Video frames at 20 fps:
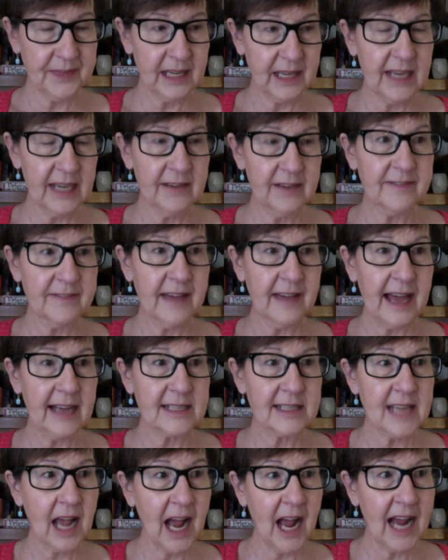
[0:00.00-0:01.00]
In
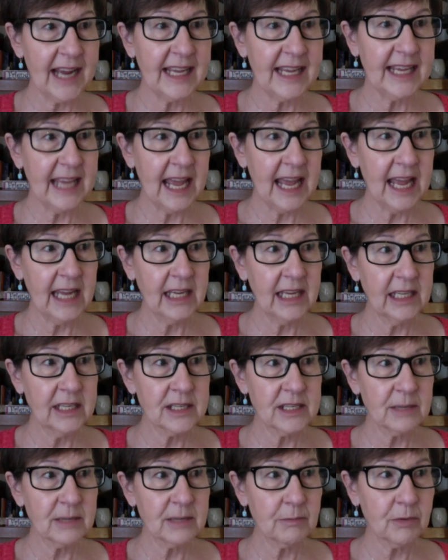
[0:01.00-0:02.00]
fact, I
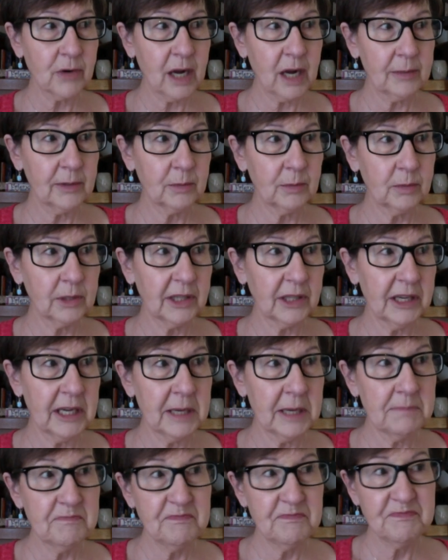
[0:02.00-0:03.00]
gained
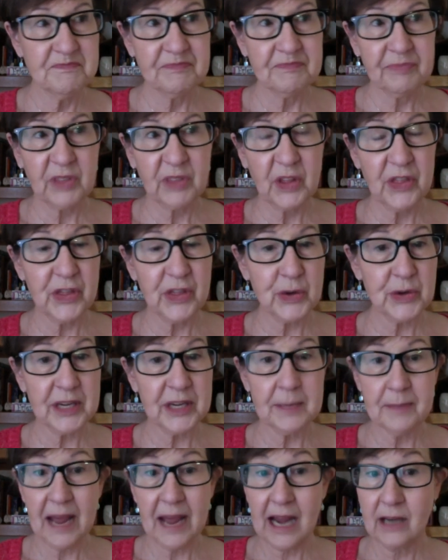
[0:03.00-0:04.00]
probably 30
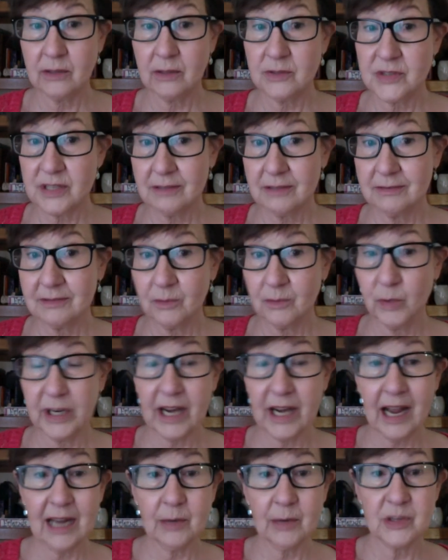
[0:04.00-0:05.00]
pounds when
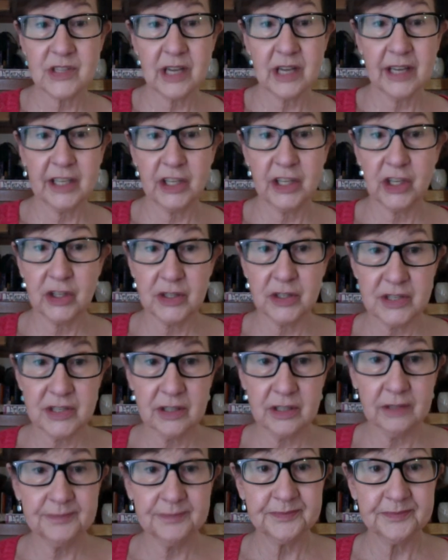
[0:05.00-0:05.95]
I was on ENHERTU